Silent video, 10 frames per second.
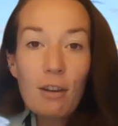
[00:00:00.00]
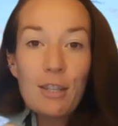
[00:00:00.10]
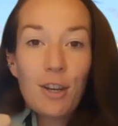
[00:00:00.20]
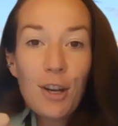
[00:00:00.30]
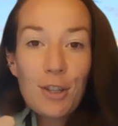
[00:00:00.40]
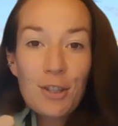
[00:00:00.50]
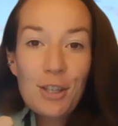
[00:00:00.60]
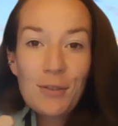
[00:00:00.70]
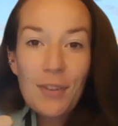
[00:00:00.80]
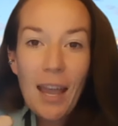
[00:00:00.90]
research
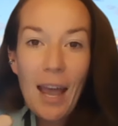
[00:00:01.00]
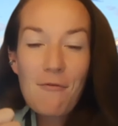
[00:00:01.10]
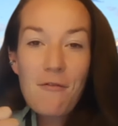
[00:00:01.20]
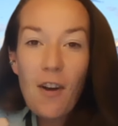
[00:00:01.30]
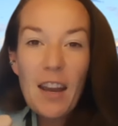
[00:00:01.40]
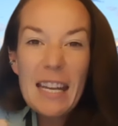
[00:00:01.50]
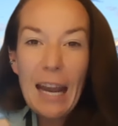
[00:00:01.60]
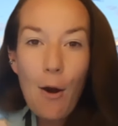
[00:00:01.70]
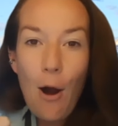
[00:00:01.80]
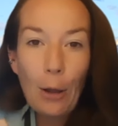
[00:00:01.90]
and finding
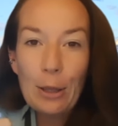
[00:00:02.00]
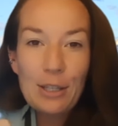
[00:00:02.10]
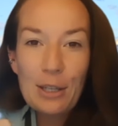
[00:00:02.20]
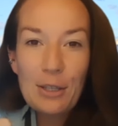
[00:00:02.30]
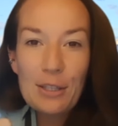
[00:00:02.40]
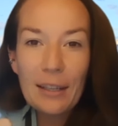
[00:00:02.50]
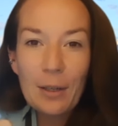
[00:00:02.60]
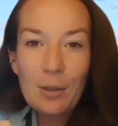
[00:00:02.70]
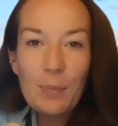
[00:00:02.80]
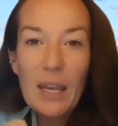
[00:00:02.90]
out answers
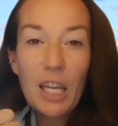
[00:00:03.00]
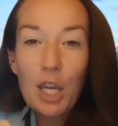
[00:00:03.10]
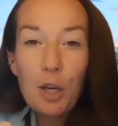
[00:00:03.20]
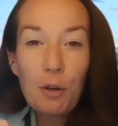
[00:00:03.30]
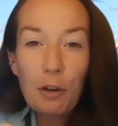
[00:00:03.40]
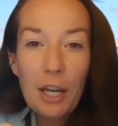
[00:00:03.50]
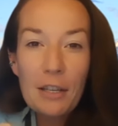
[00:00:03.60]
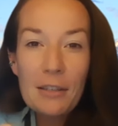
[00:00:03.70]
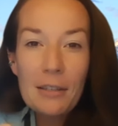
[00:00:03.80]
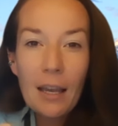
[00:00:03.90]
and being
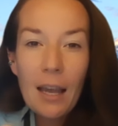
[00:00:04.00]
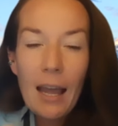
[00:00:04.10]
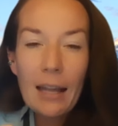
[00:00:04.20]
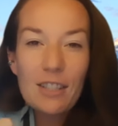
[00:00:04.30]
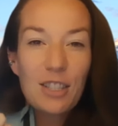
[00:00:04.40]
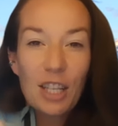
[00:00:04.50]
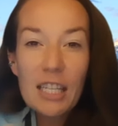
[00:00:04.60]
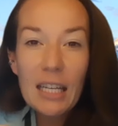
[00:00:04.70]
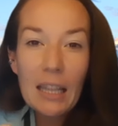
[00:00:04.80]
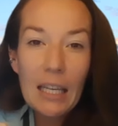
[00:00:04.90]
curious and
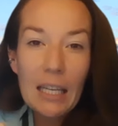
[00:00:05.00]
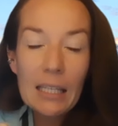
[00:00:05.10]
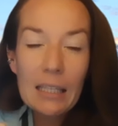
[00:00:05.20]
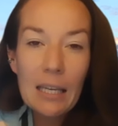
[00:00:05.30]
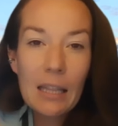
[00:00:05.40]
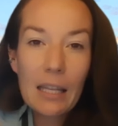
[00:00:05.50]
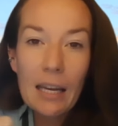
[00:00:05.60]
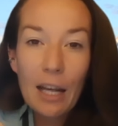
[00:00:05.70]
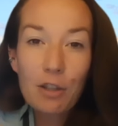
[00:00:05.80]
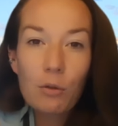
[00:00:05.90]
studying things in the
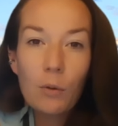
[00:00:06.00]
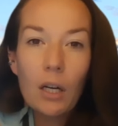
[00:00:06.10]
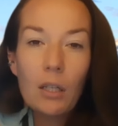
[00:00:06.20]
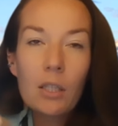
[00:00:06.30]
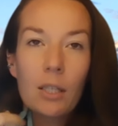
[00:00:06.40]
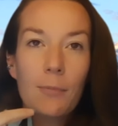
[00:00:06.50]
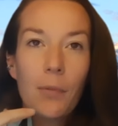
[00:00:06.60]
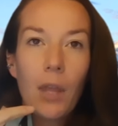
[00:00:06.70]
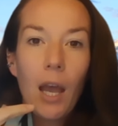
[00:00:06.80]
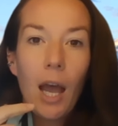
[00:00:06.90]
natural world.
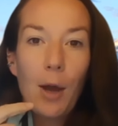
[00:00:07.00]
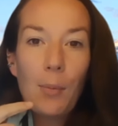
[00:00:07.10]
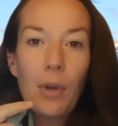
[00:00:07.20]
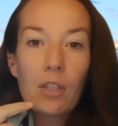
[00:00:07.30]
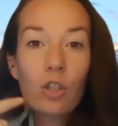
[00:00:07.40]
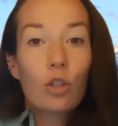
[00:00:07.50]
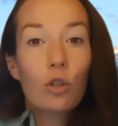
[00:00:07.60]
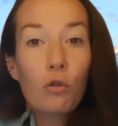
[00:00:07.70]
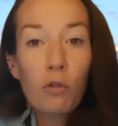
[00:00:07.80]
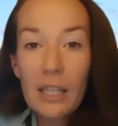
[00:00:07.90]

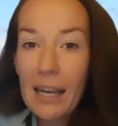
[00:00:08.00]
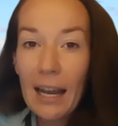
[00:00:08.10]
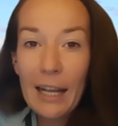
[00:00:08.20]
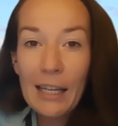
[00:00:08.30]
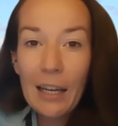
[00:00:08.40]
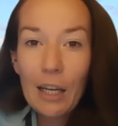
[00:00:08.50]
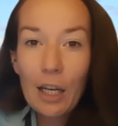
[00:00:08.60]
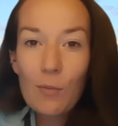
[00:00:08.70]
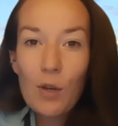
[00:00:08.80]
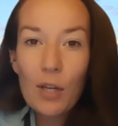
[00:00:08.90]
Storytelling and
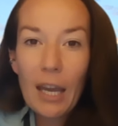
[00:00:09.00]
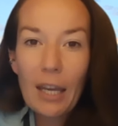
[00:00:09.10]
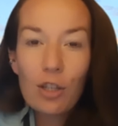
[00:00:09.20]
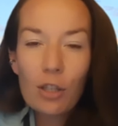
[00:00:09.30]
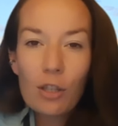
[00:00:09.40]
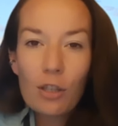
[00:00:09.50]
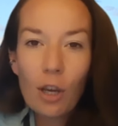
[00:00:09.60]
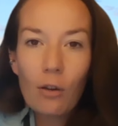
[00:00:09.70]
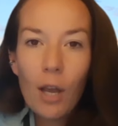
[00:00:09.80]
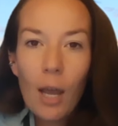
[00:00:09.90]
communication,
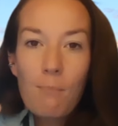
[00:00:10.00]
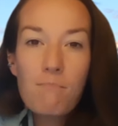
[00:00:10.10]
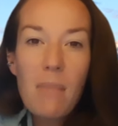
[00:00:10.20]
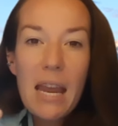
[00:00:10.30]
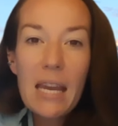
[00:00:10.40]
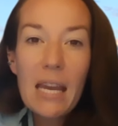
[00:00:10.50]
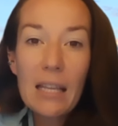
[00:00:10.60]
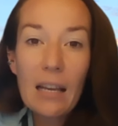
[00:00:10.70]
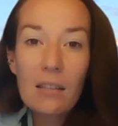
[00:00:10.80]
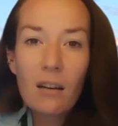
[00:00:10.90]
so making
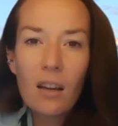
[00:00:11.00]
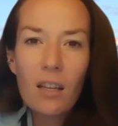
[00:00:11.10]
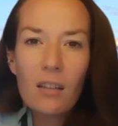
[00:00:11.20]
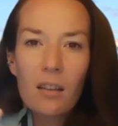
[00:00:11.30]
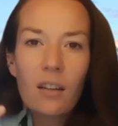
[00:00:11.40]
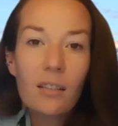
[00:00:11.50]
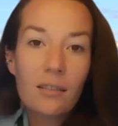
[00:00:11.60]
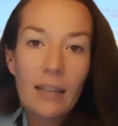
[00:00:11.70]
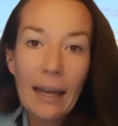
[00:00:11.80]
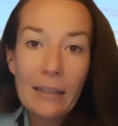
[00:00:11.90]
that science
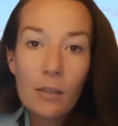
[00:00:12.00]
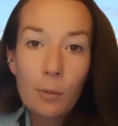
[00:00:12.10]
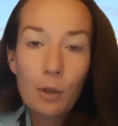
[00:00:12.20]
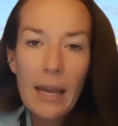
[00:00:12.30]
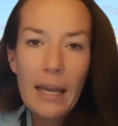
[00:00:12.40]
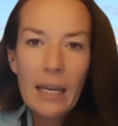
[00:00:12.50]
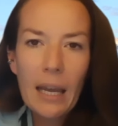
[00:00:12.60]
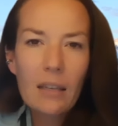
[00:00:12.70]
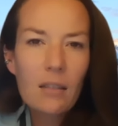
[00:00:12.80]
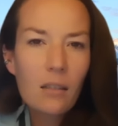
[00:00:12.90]
understandable, making
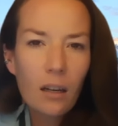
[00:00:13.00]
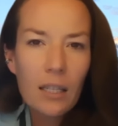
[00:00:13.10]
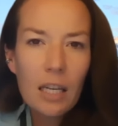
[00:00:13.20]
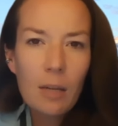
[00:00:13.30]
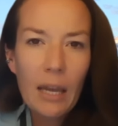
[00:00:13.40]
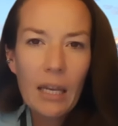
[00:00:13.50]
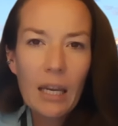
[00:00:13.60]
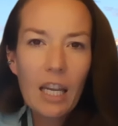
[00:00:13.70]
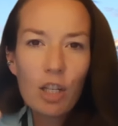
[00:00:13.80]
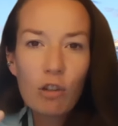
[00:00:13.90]
it exciting, making
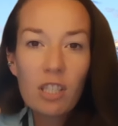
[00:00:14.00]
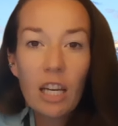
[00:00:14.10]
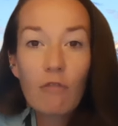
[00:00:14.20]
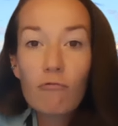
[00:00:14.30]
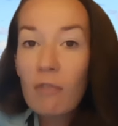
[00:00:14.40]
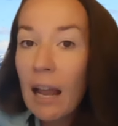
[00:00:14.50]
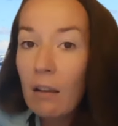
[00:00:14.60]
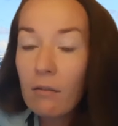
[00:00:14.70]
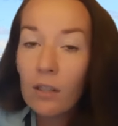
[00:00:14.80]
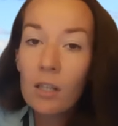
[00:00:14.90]
it interesting and
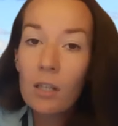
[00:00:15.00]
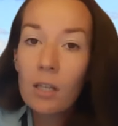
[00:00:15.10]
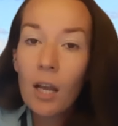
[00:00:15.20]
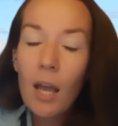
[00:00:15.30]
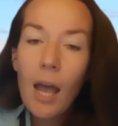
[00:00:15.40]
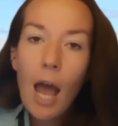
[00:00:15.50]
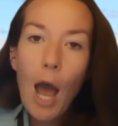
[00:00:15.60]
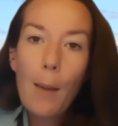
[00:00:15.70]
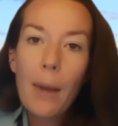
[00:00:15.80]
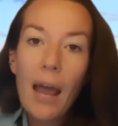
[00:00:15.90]
relevant.
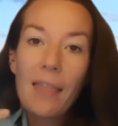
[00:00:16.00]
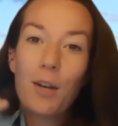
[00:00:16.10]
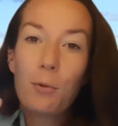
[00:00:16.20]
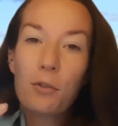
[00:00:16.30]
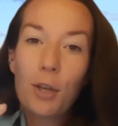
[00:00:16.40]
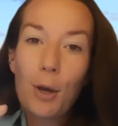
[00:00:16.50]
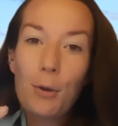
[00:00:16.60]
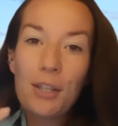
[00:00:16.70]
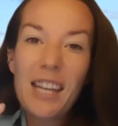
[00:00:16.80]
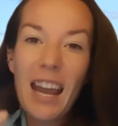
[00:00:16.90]
And then also
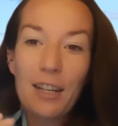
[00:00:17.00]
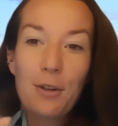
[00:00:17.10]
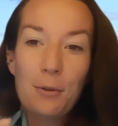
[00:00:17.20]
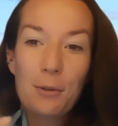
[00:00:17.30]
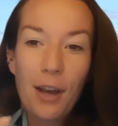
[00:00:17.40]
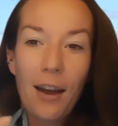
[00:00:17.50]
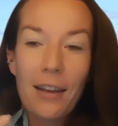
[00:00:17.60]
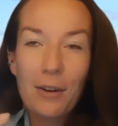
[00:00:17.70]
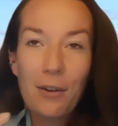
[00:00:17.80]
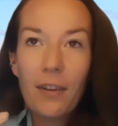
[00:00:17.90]
the technical
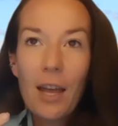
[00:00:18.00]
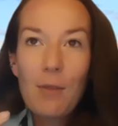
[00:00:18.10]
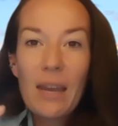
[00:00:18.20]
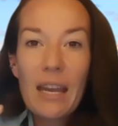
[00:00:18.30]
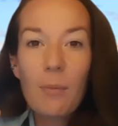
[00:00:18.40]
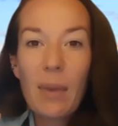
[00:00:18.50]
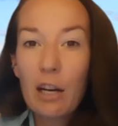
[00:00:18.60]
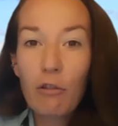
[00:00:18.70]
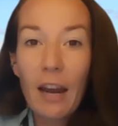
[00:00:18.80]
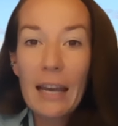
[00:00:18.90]
side of being a bit
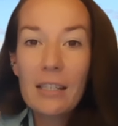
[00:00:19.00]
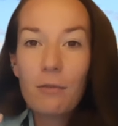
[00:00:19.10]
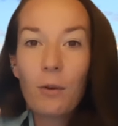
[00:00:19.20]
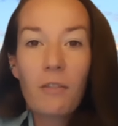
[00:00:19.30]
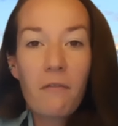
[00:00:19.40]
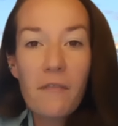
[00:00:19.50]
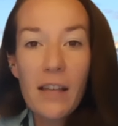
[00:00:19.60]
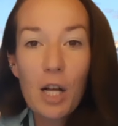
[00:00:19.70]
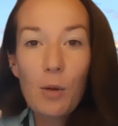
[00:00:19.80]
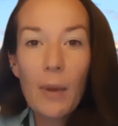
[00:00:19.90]
creative with
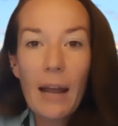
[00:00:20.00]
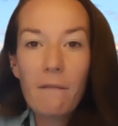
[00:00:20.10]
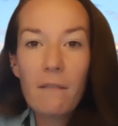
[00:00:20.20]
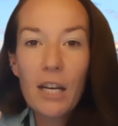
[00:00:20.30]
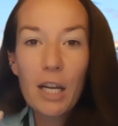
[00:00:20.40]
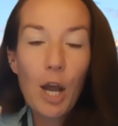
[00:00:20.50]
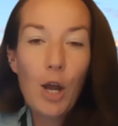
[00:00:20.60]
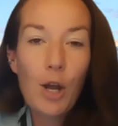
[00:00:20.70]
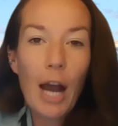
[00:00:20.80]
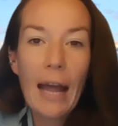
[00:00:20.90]
film and
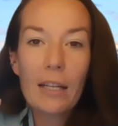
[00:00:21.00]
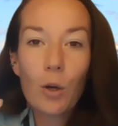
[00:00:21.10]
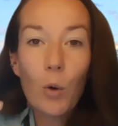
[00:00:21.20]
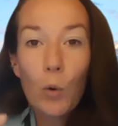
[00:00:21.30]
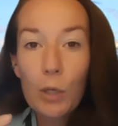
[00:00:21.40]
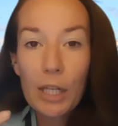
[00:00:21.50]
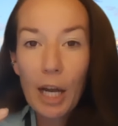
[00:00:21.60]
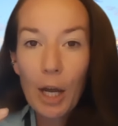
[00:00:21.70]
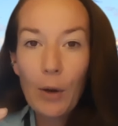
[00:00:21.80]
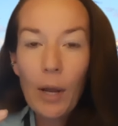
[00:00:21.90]
video and
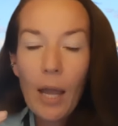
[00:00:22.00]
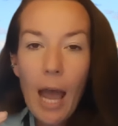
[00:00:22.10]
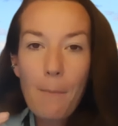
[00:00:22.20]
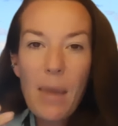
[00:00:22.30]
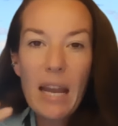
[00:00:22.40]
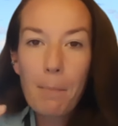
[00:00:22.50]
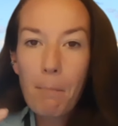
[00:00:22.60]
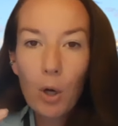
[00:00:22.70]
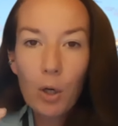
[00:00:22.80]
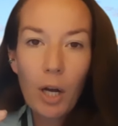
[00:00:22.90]
audio and making
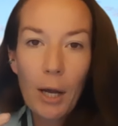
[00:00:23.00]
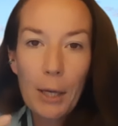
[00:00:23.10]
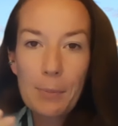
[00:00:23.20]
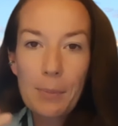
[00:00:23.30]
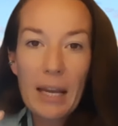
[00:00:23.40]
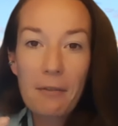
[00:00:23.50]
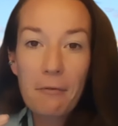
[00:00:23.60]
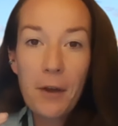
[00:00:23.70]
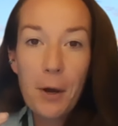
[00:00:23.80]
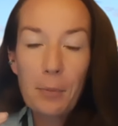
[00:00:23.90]
podcasts and making
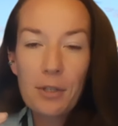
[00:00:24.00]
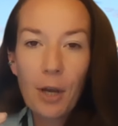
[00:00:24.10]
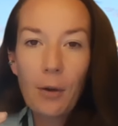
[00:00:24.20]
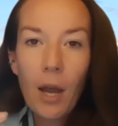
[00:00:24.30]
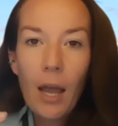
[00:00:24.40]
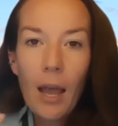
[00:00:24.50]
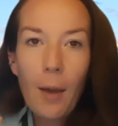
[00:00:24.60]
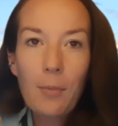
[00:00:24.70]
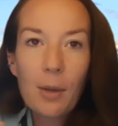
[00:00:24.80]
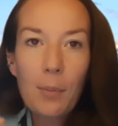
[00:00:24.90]
films. So
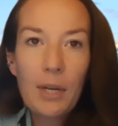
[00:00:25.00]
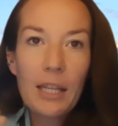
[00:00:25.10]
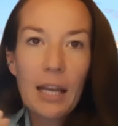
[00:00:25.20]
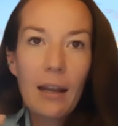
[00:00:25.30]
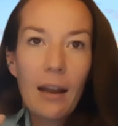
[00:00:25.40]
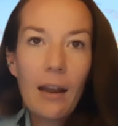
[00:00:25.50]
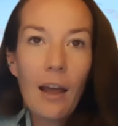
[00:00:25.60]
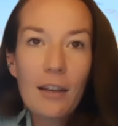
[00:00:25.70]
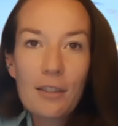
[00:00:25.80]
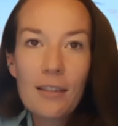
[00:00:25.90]
I'm somebody that
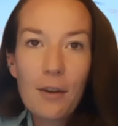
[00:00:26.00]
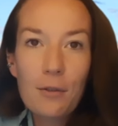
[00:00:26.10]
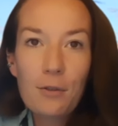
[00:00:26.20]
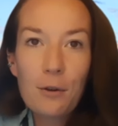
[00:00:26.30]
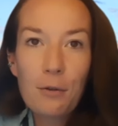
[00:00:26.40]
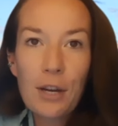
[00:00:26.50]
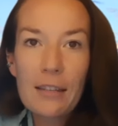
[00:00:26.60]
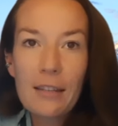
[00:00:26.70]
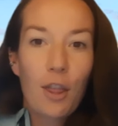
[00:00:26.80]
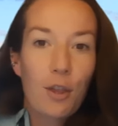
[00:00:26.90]
likes to tell
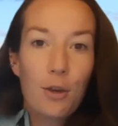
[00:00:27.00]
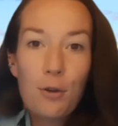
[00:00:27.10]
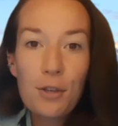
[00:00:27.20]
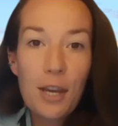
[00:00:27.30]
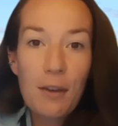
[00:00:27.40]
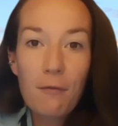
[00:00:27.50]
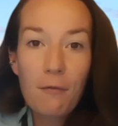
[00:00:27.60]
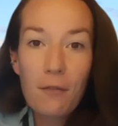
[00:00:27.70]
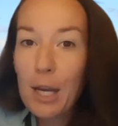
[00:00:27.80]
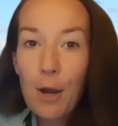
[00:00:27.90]
stories using
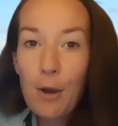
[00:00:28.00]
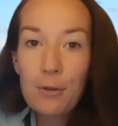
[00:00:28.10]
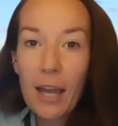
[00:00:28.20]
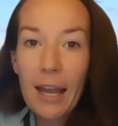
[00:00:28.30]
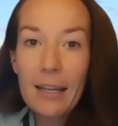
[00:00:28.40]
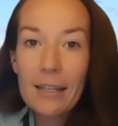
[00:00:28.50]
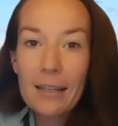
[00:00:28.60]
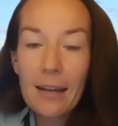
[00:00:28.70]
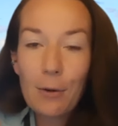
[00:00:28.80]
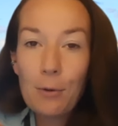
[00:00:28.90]
videos and
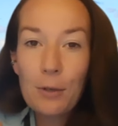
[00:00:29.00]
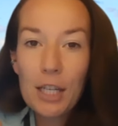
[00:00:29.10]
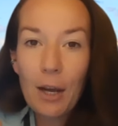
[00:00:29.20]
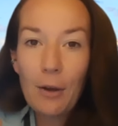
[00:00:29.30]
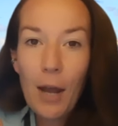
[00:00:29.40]
audio